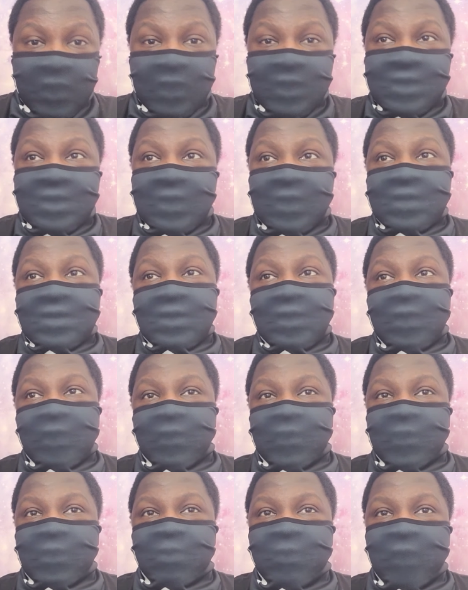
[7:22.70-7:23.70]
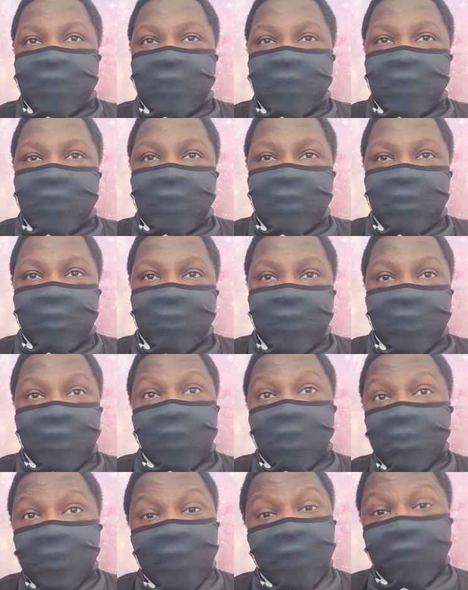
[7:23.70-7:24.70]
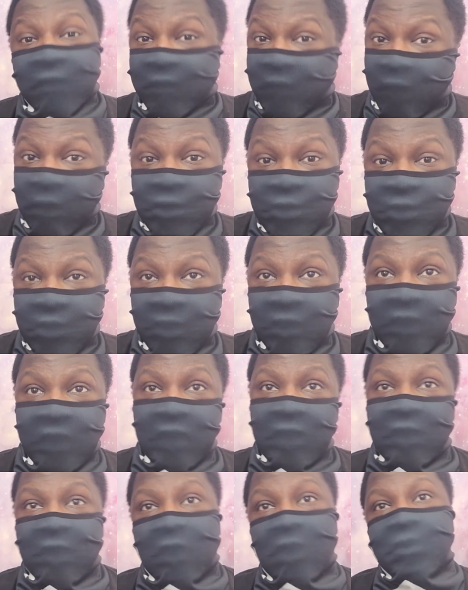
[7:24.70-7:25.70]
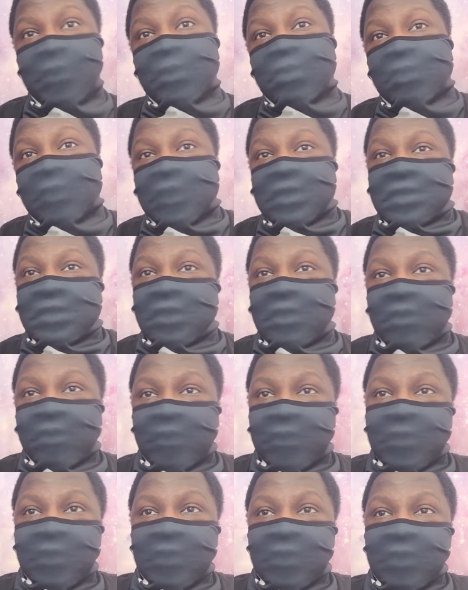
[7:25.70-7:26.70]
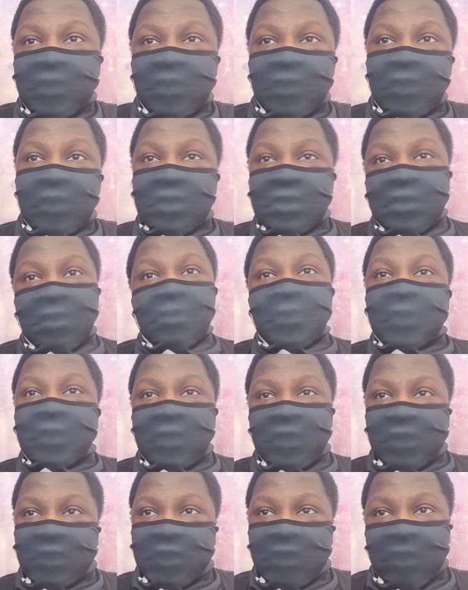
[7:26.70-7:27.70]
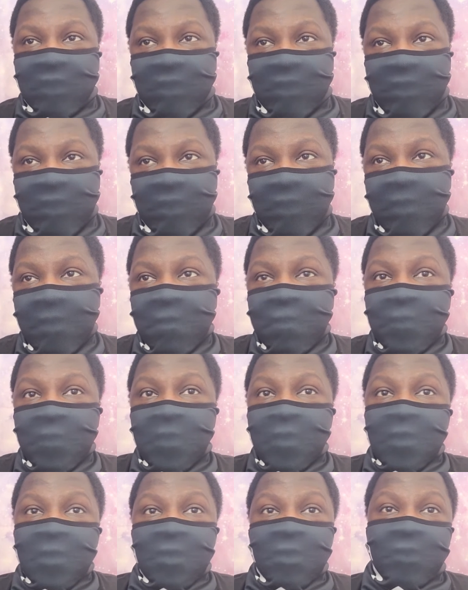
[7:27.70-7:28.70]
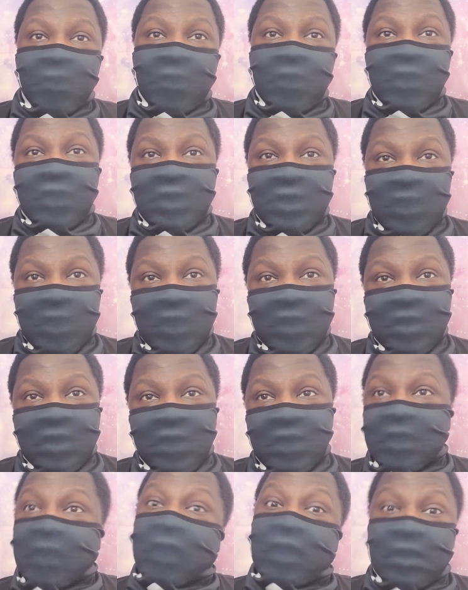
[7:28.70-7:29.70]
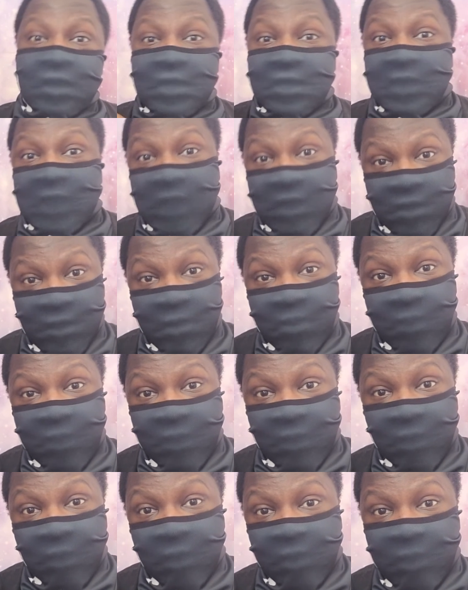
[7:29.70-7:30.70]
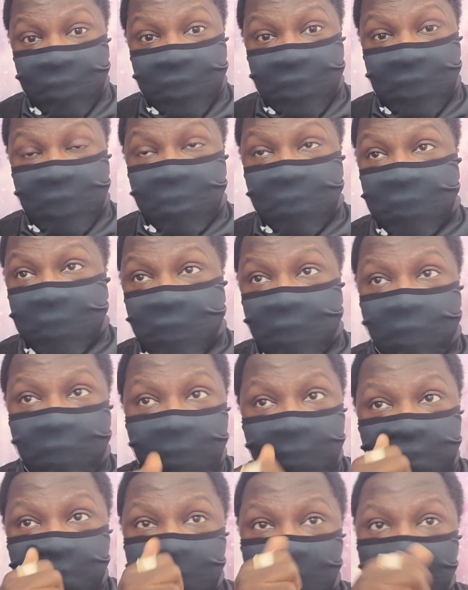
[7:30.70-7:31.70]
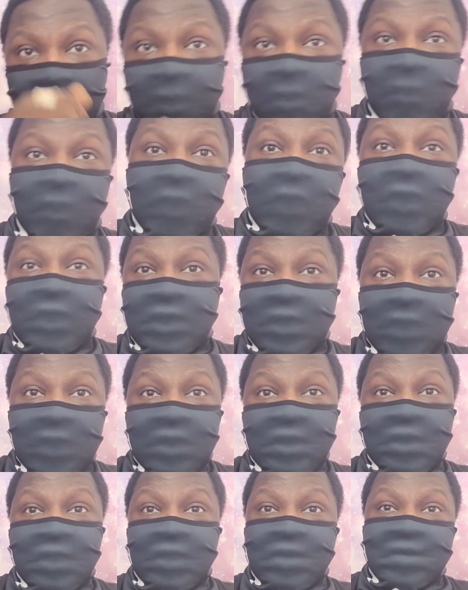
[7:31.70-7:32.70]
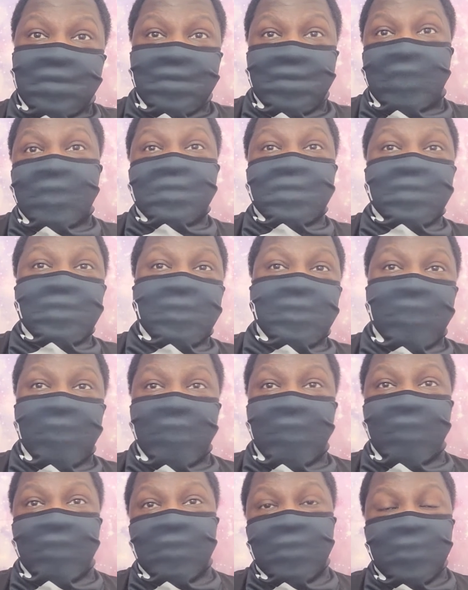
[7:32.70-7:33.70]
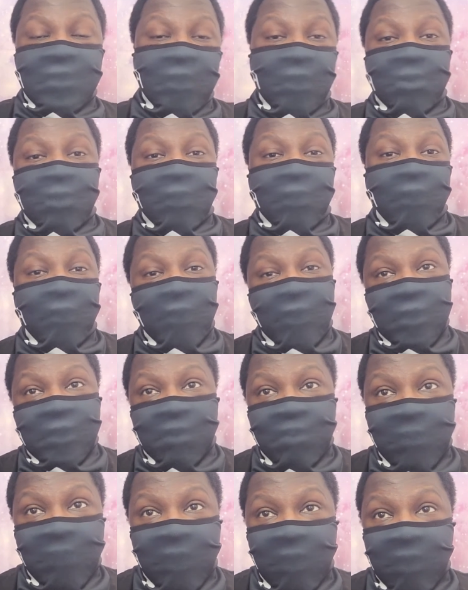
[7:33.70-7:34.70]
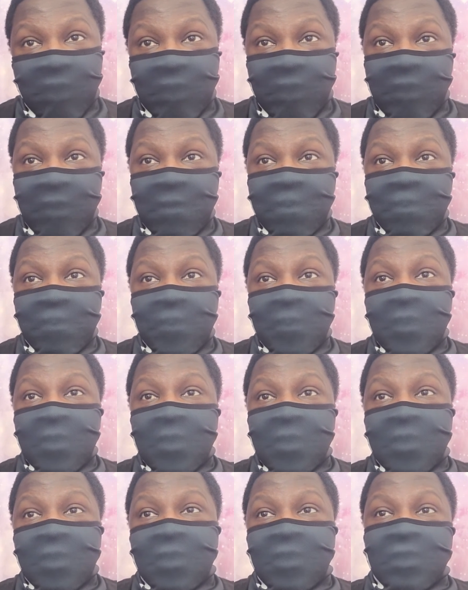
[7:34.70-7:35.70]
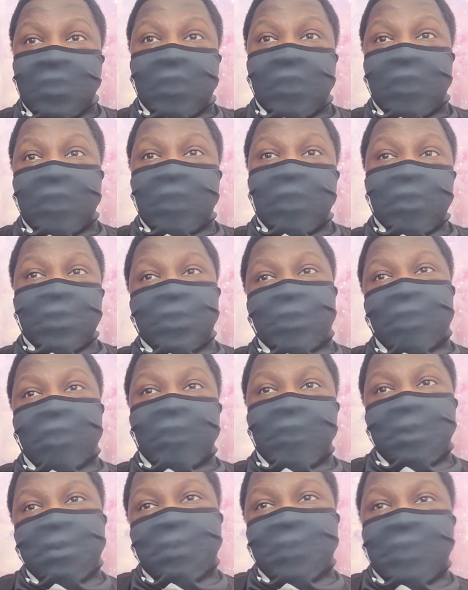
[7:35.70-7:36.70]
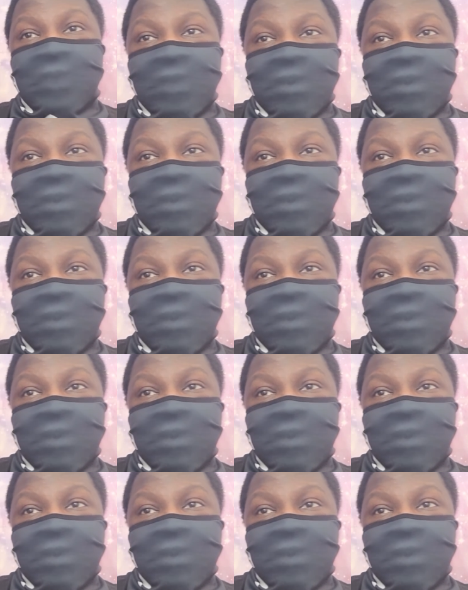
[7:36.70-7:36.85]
the necessity of speed, becoming virtually omnipresent within his immediate area. When he did this, and the stats are going to be down below. When he did this, Jason Kane stood before his opponent, yet he was already